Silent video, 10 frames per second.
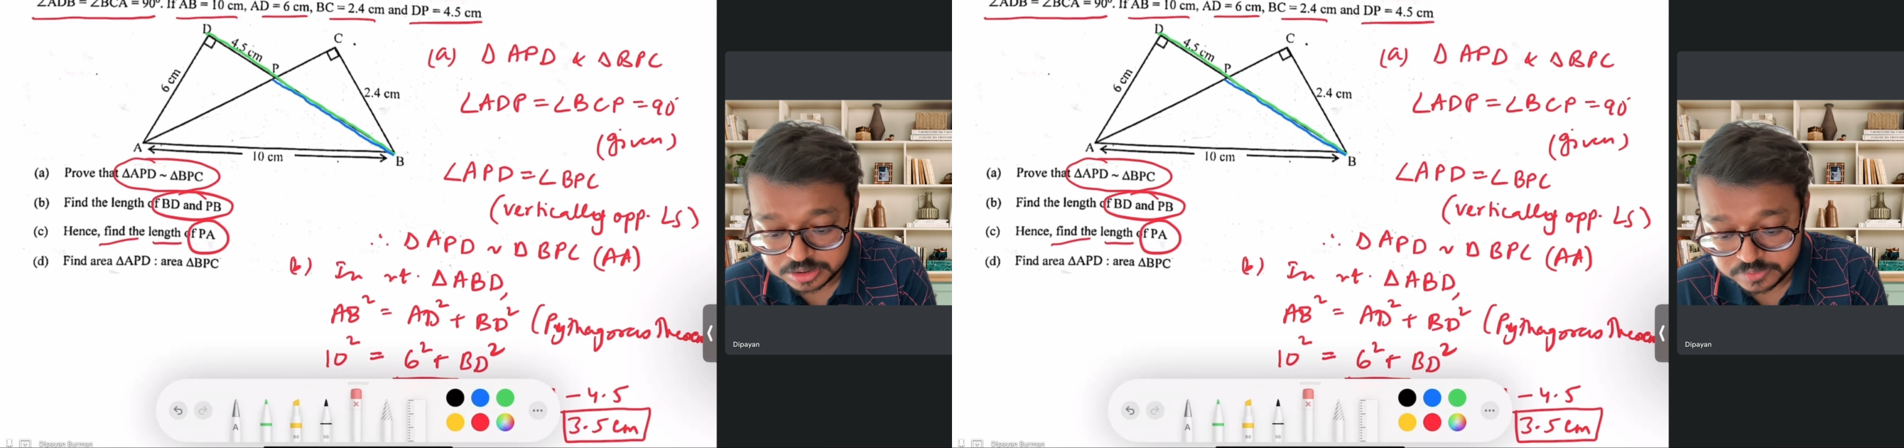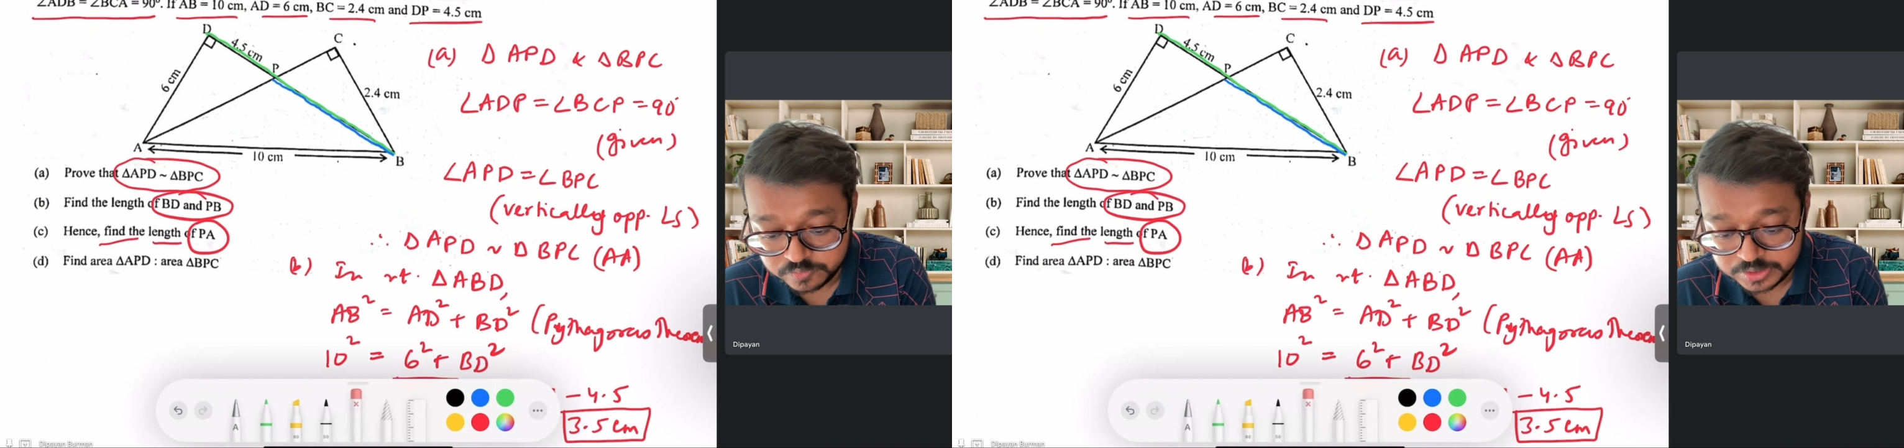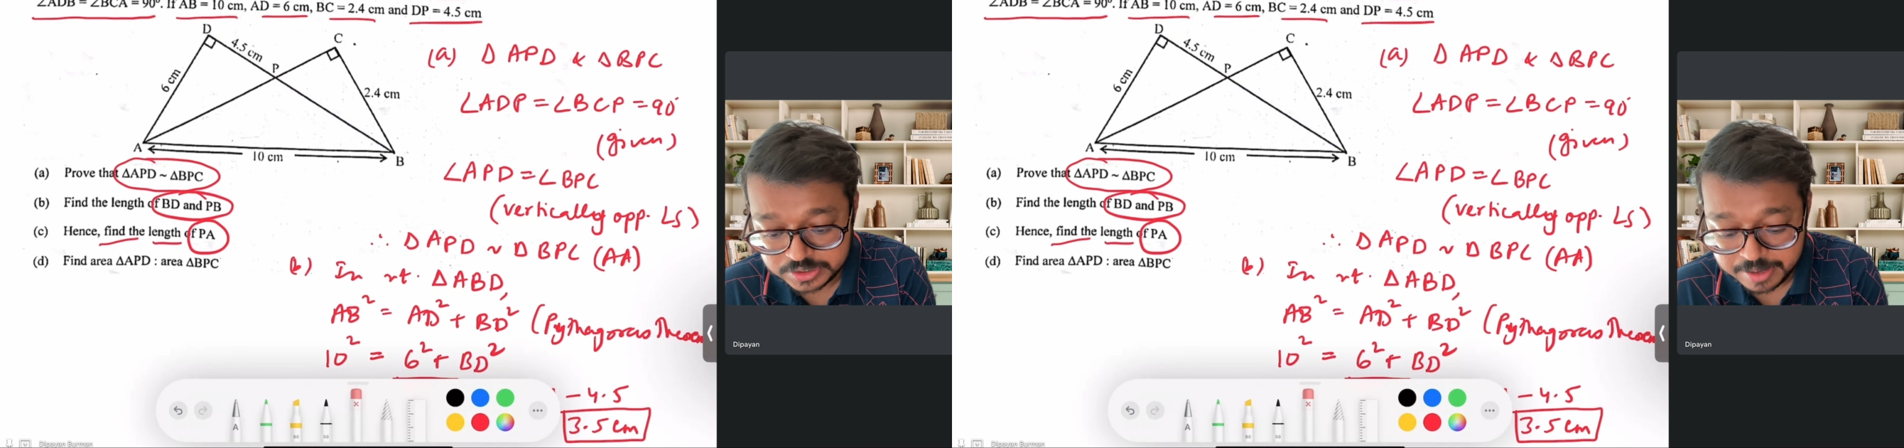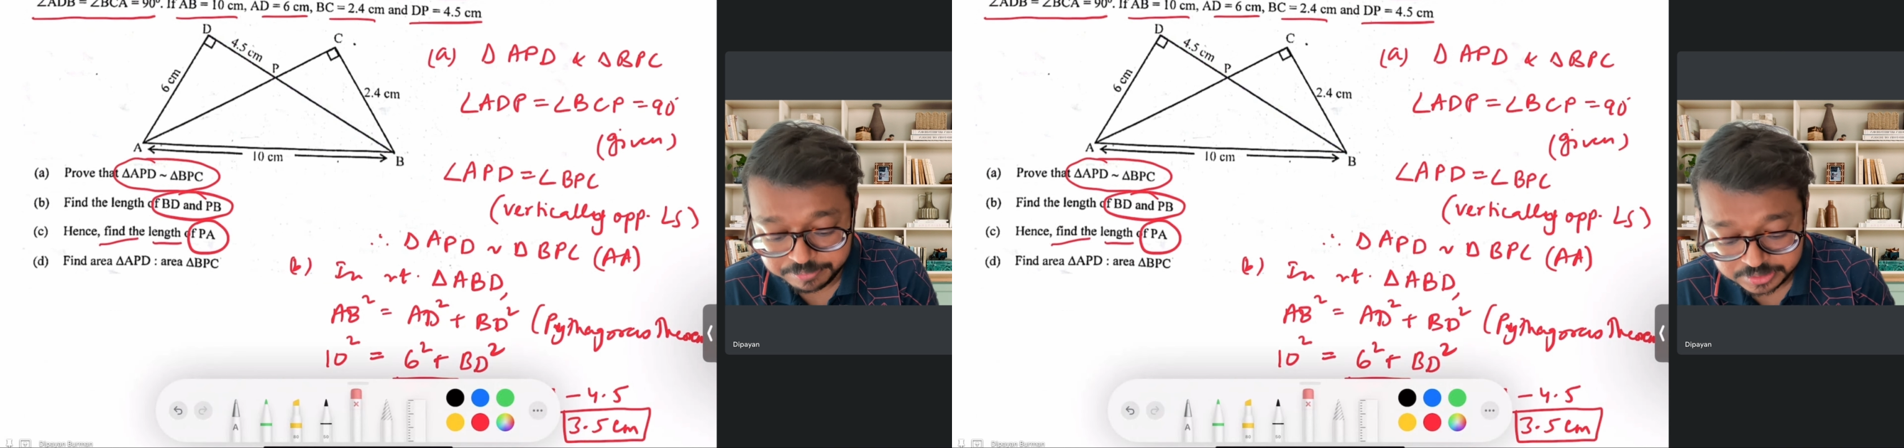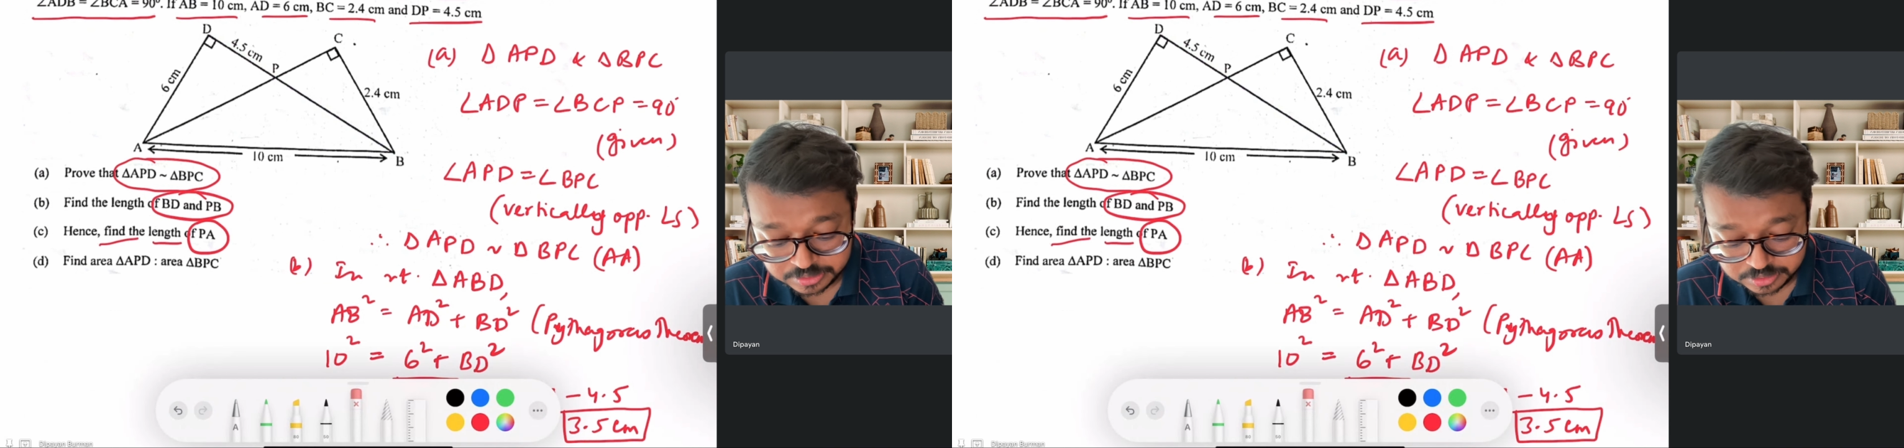will
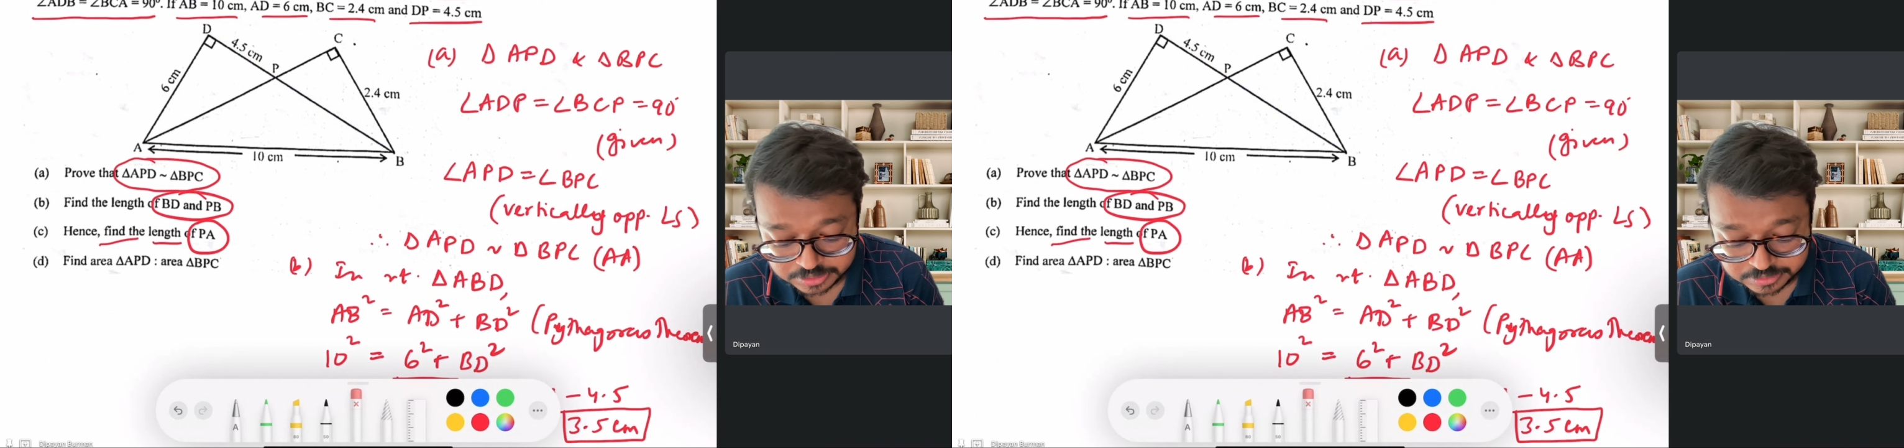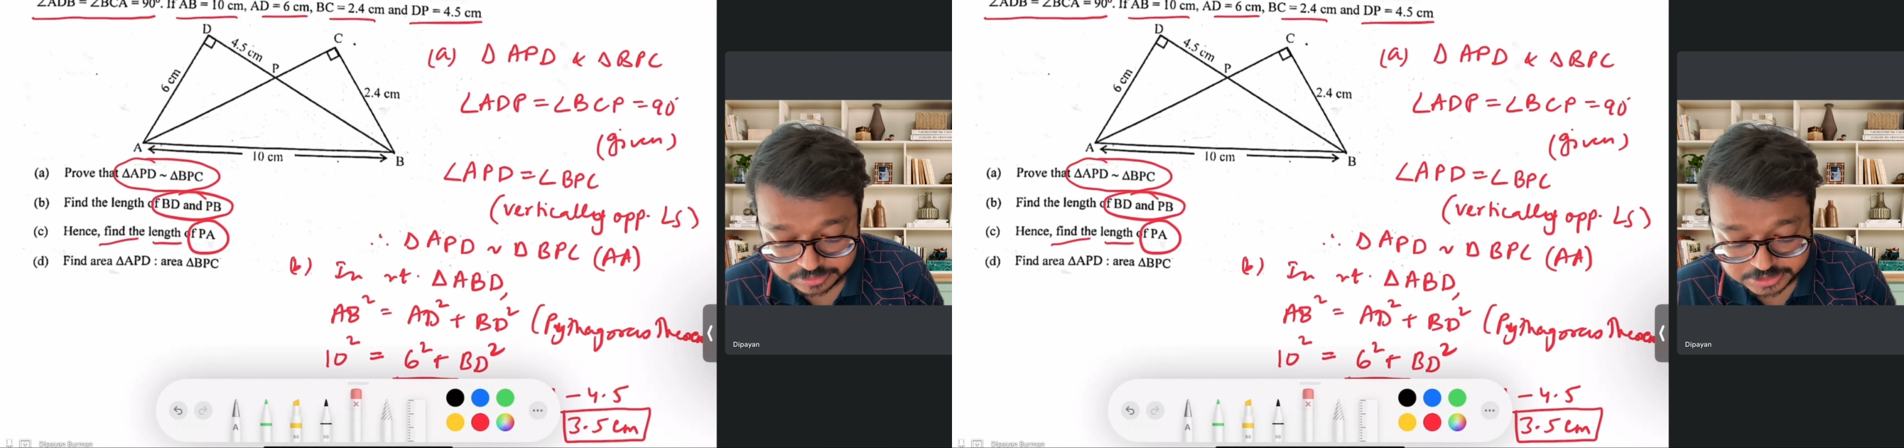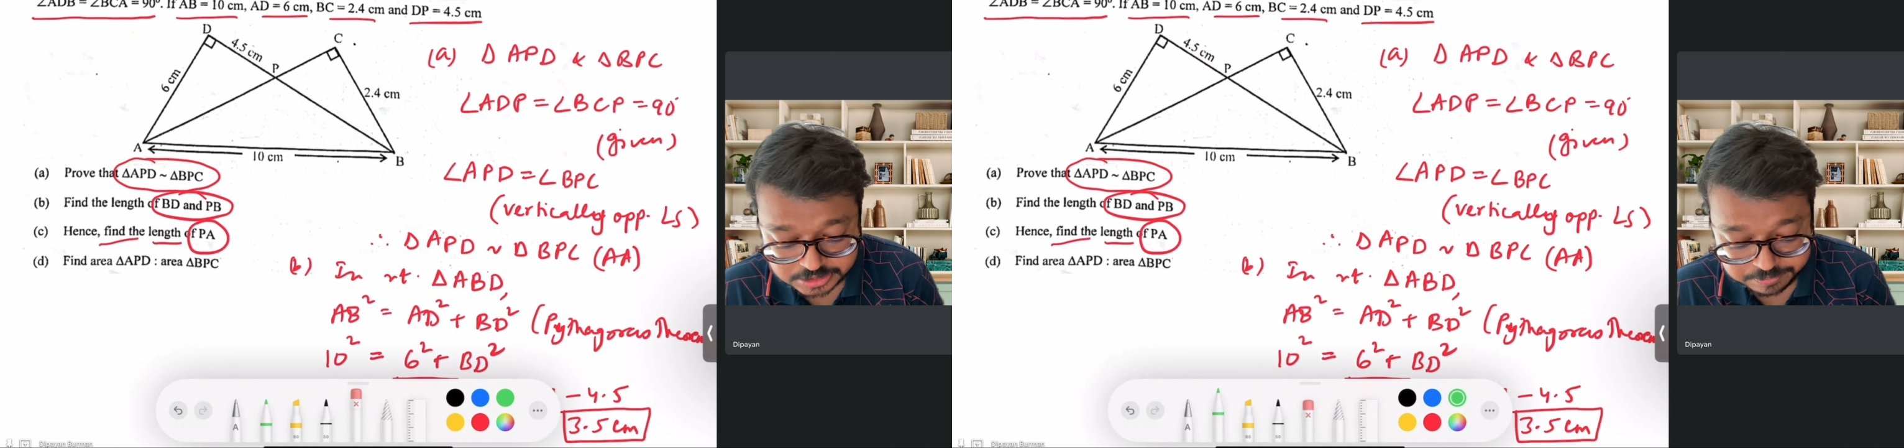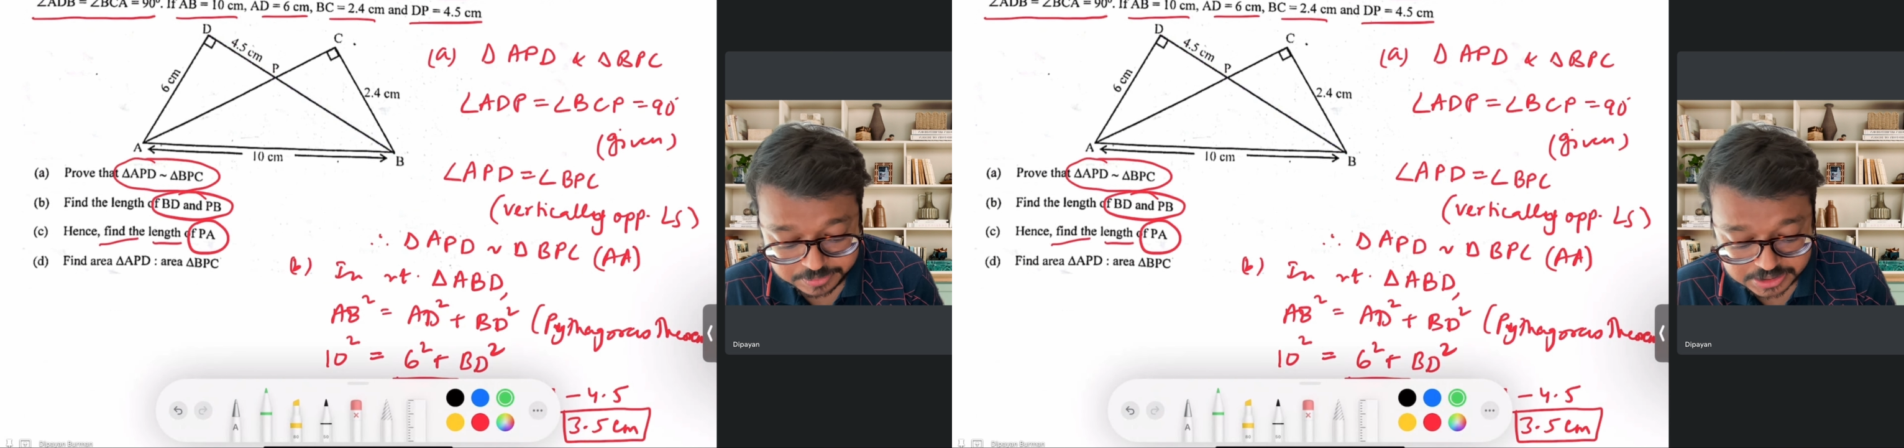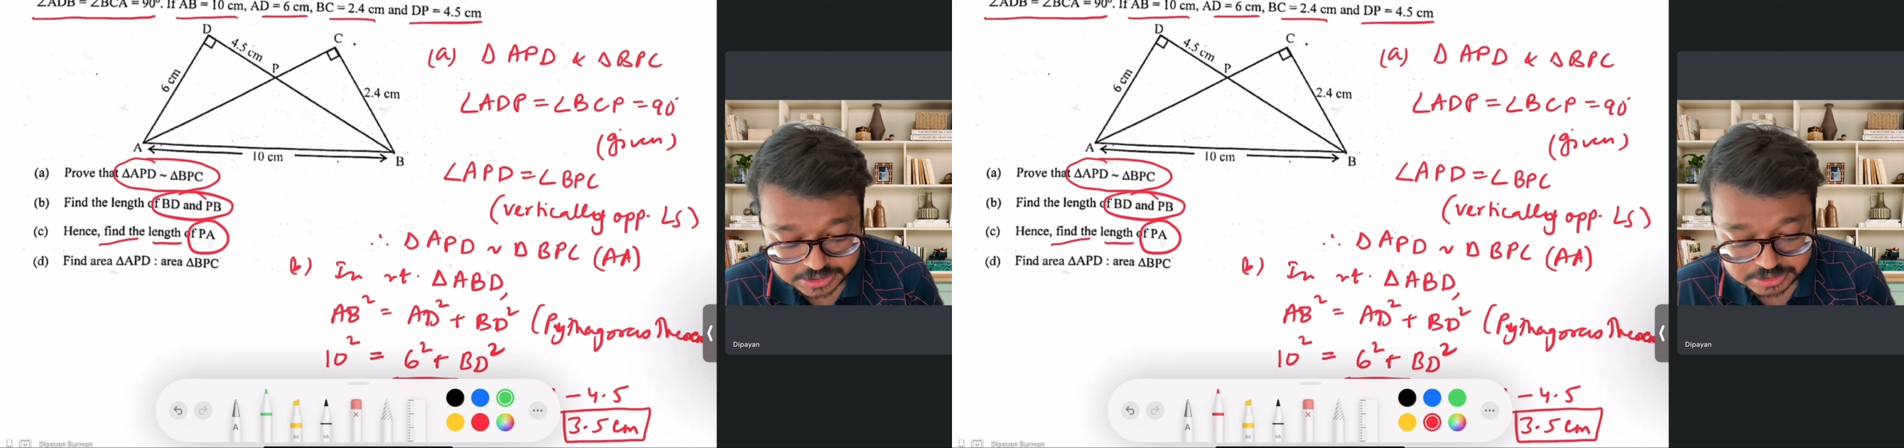happen in this
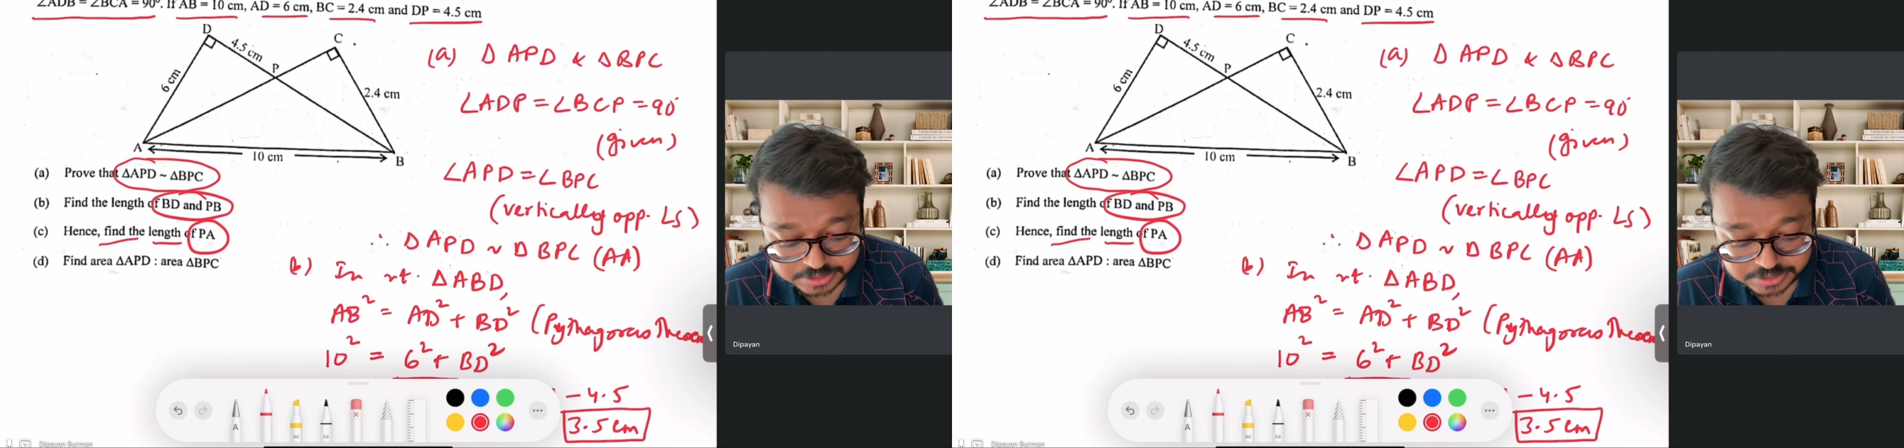part